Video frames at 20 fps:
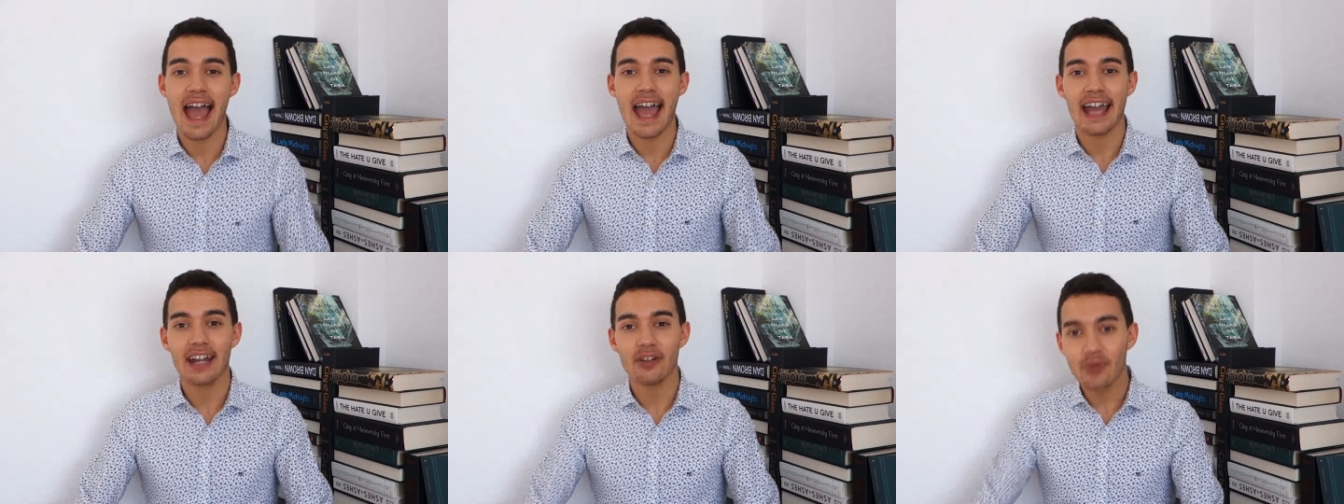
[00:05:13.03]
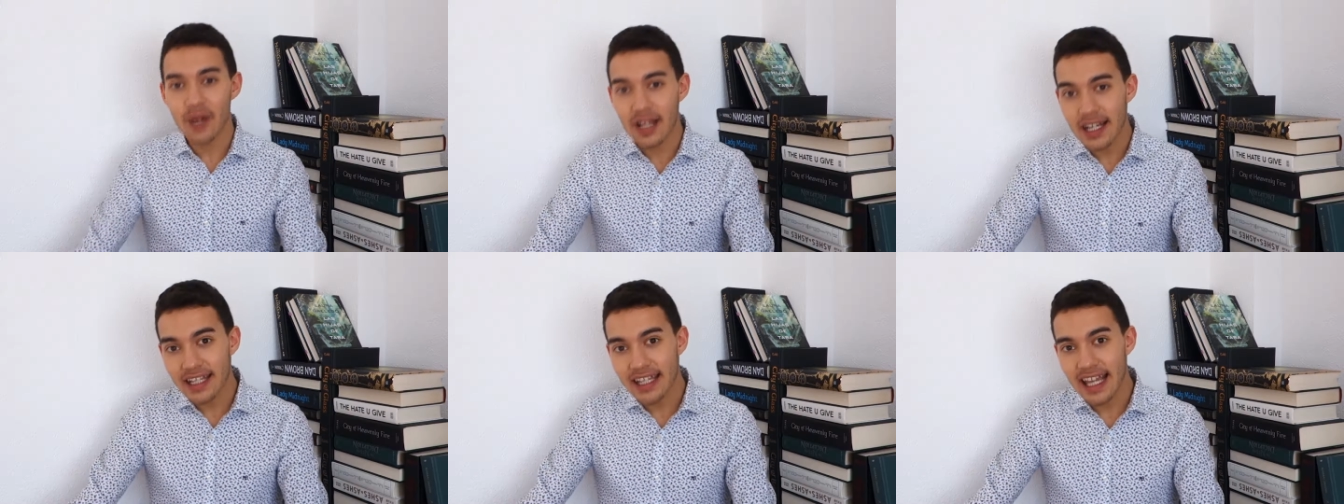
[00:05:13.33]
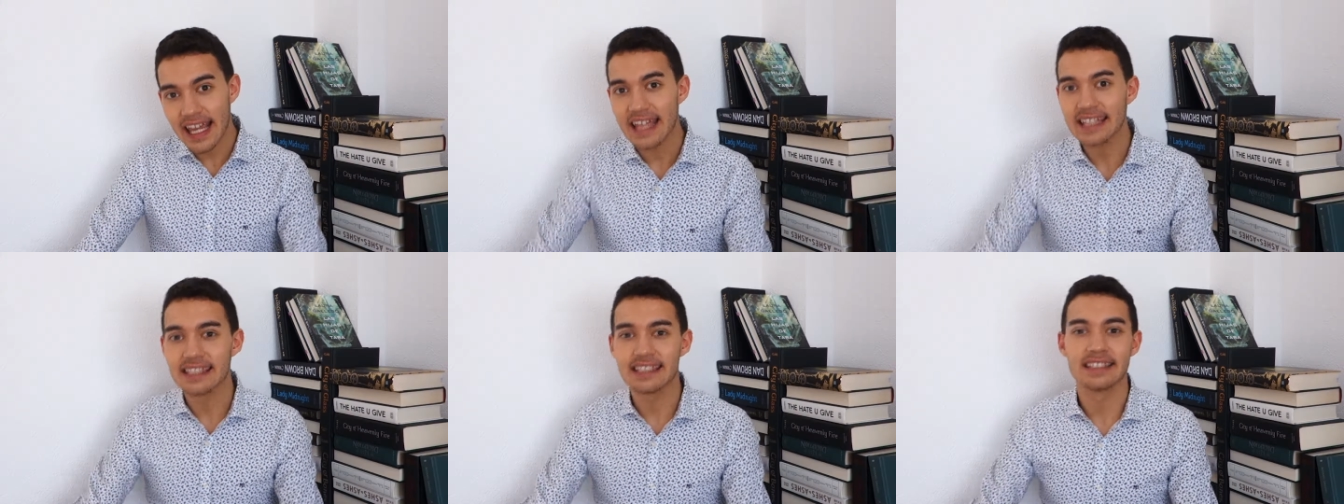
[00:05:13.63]
And
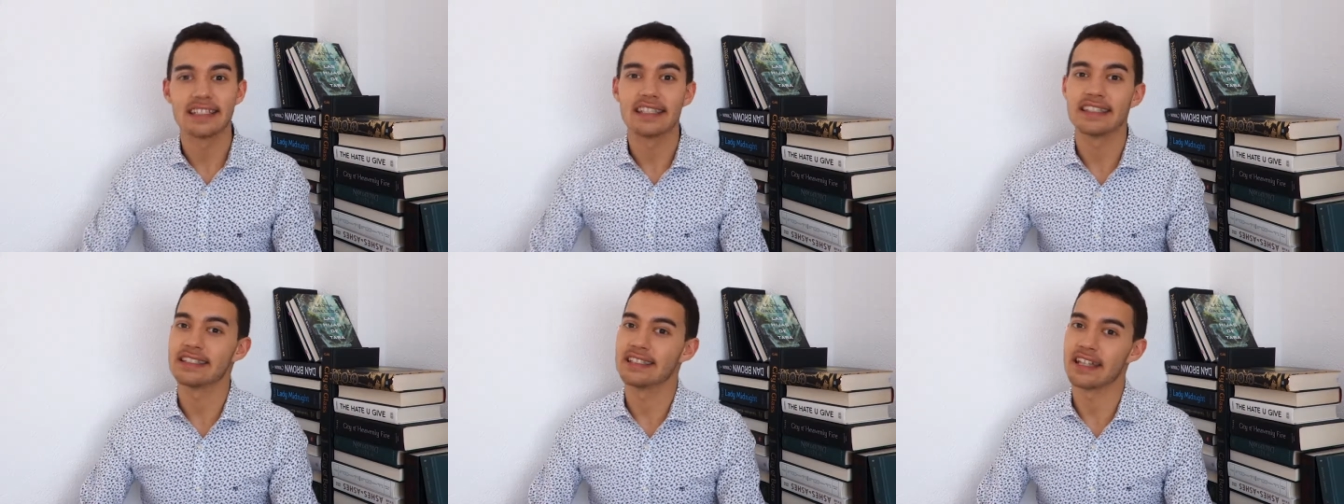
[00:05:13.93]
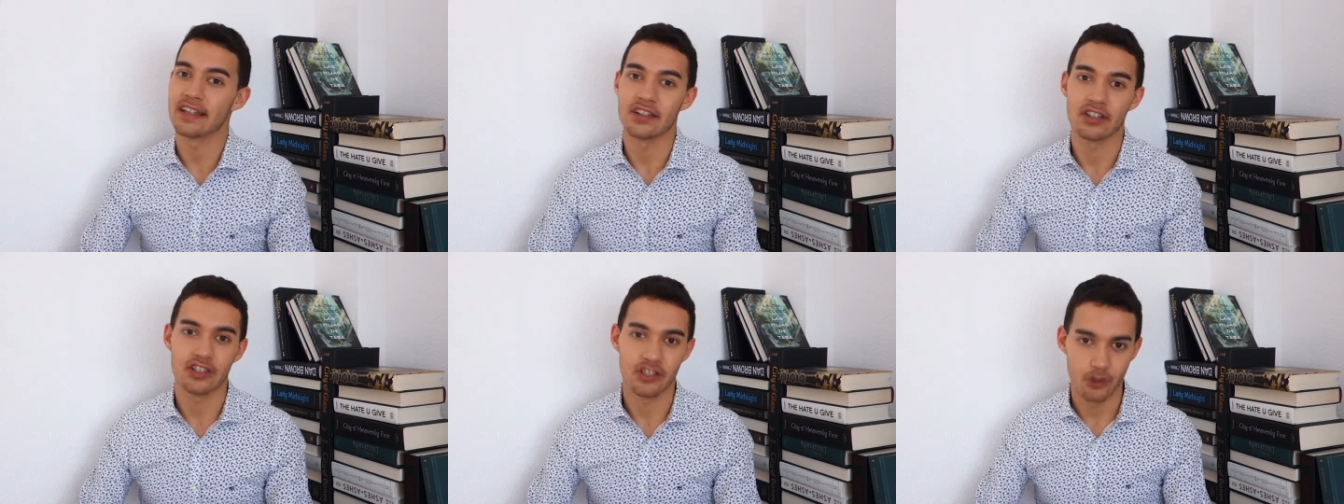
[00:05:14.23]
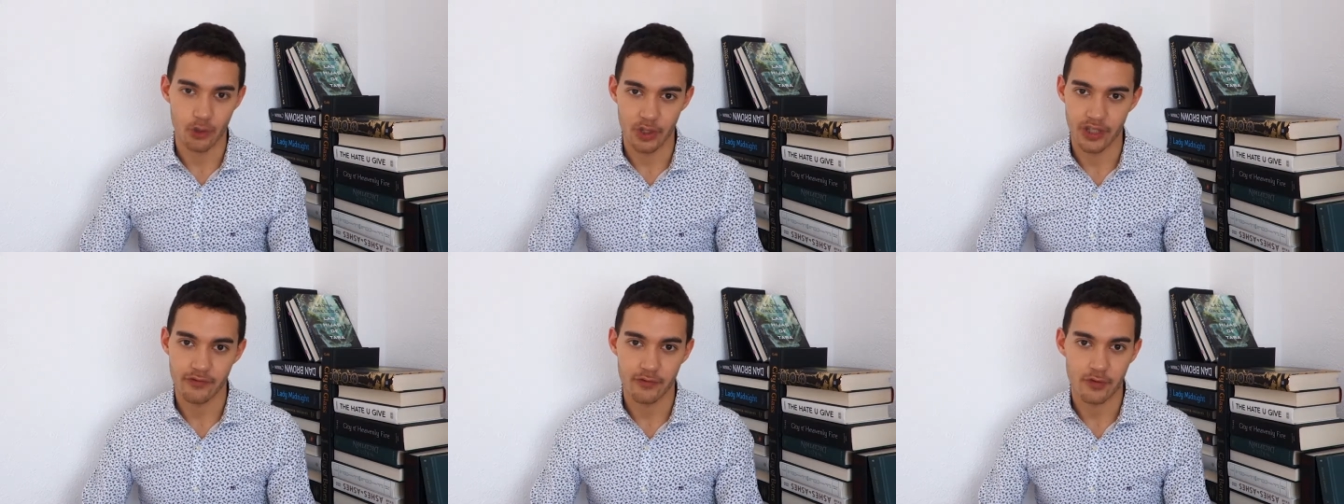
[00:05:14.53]
Renegades just didn't
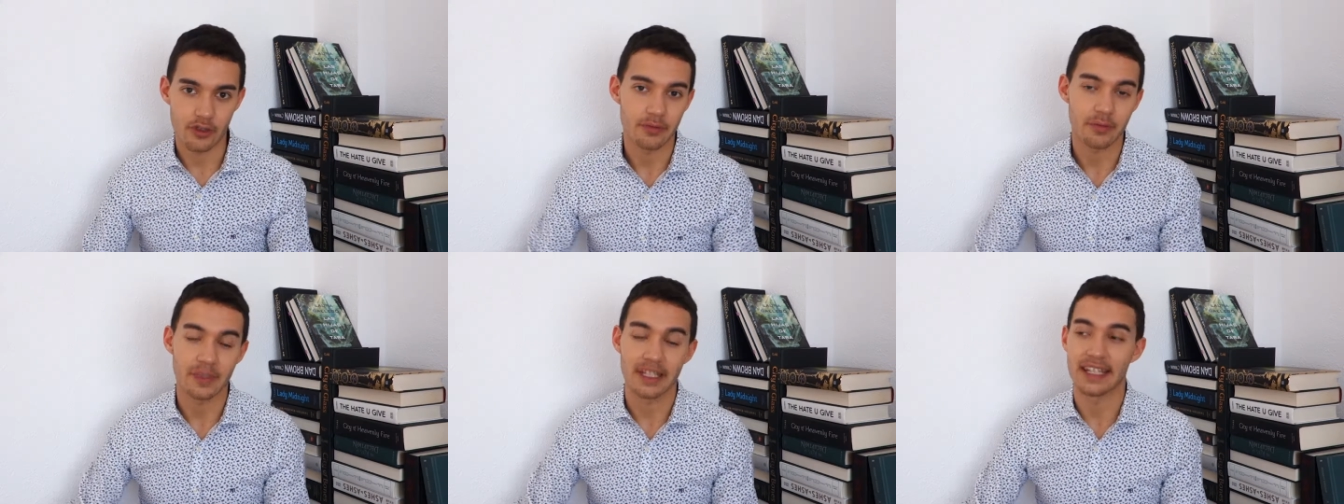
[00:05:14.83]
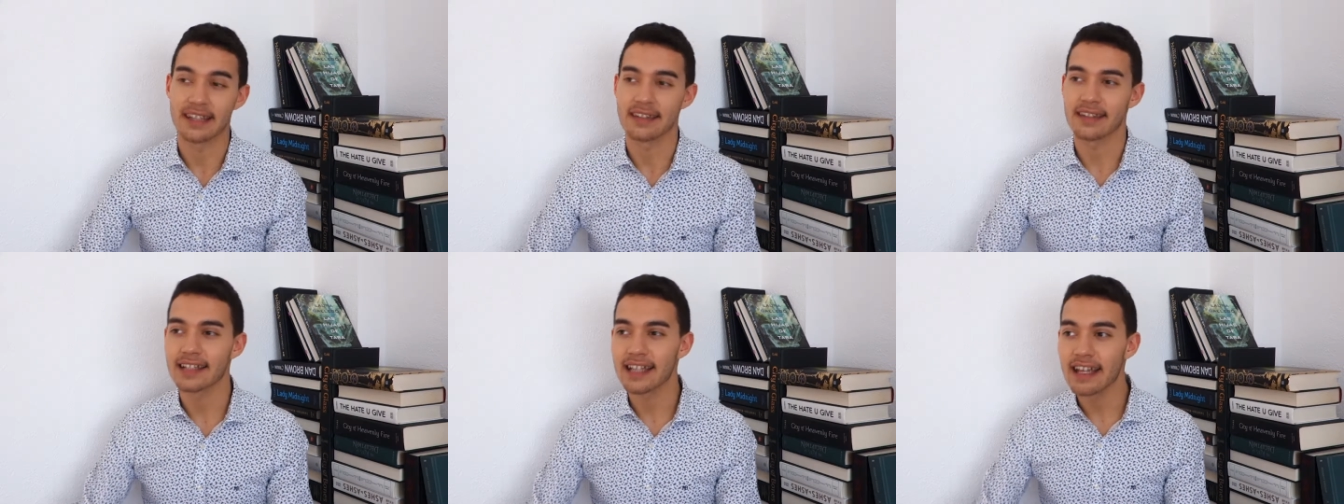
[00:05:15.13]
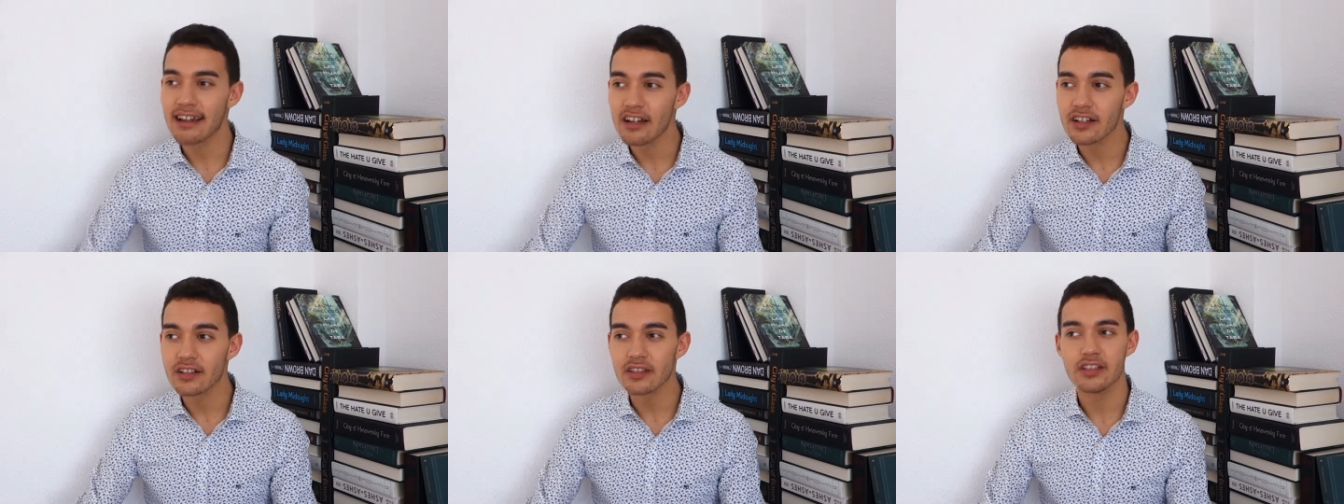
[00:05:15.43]
do it for me. The
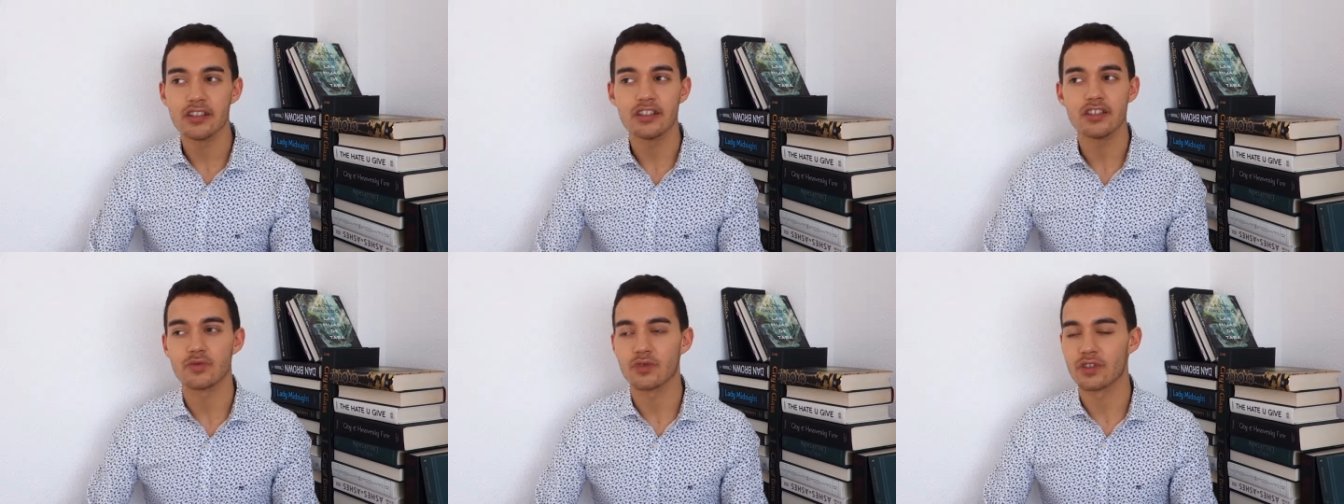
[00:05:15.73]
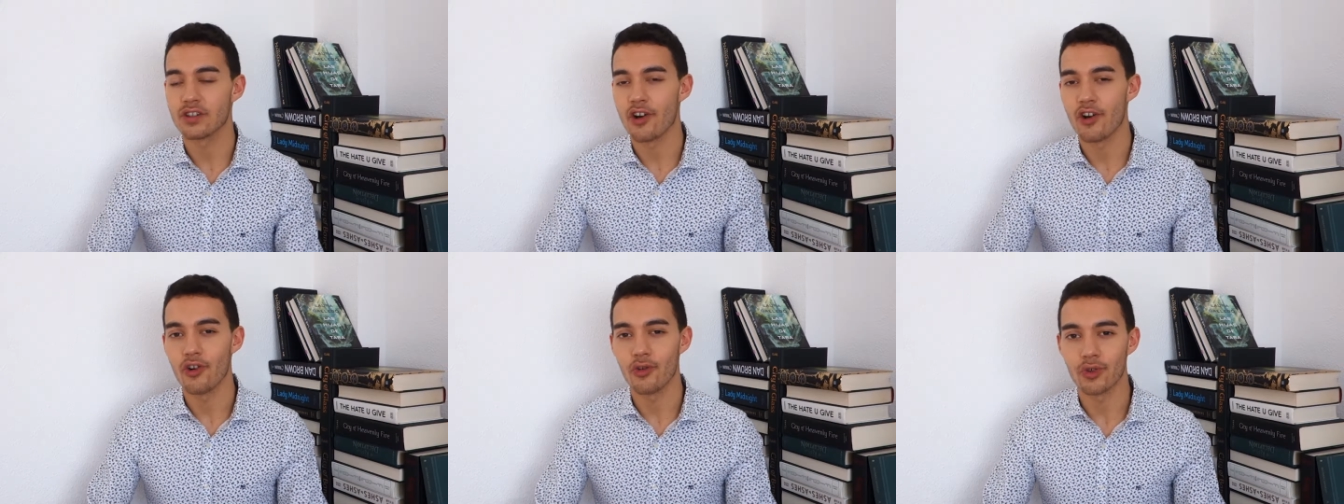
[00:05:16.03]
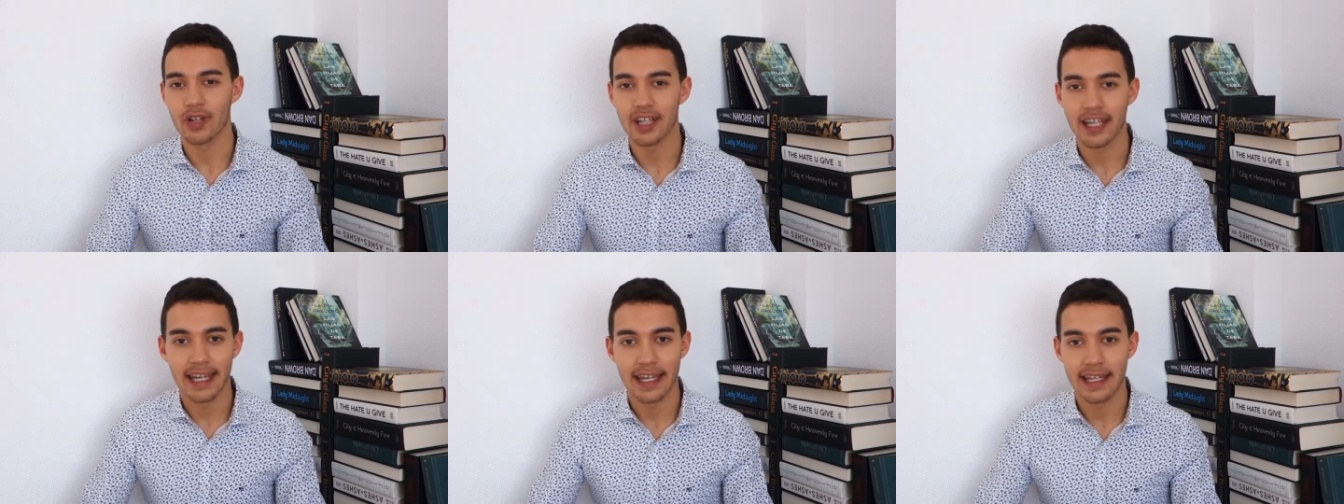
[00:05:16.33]
characters were
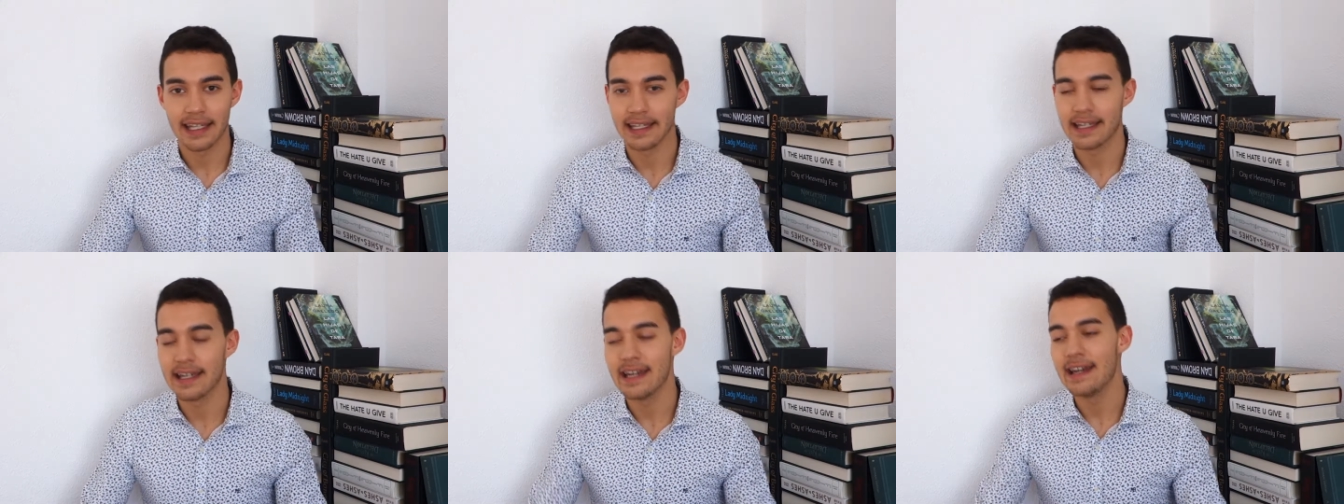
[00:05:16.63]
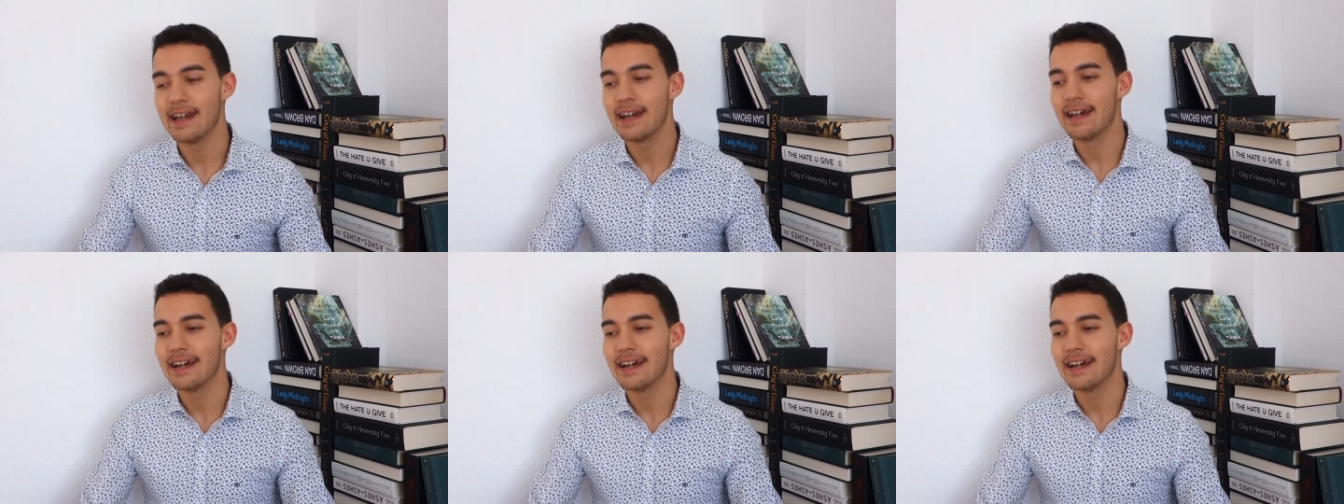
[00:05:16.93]
okay.